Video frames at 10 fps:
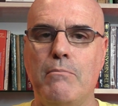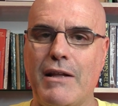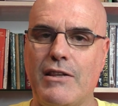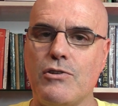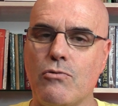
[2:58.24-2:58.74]

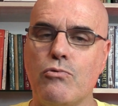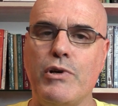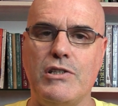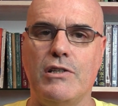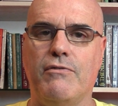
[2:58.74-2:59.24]
but there's a
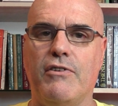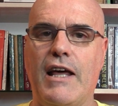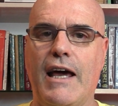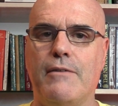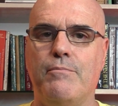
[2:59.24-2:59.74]
reason for
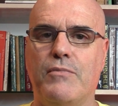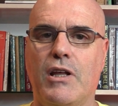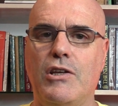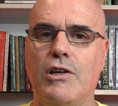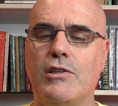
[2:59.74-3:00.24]
that.
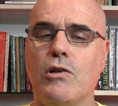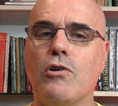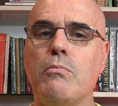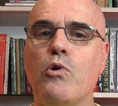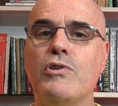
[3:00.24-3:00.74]
And you need to
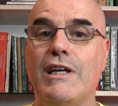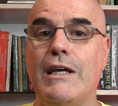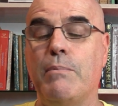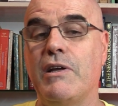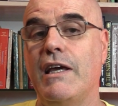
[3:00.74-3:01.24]
look more
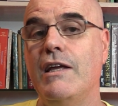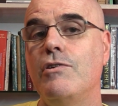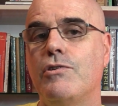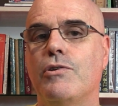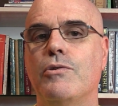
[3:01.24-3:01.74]
deeply
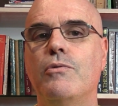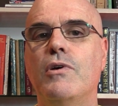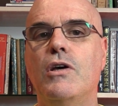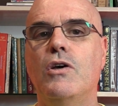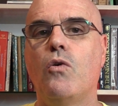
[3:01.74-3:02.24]
into
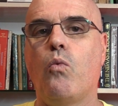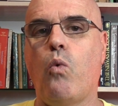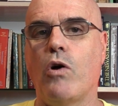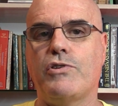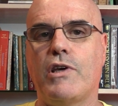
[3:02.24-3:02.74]

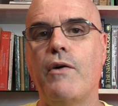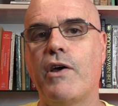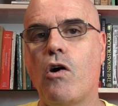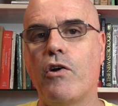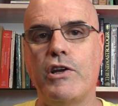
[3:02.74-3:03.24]
what's
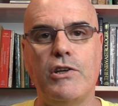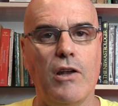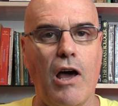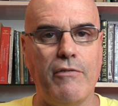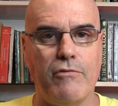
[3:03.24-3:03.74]
going on in your
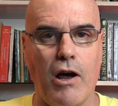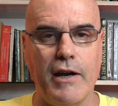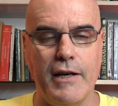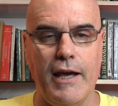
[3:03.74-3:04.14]
life right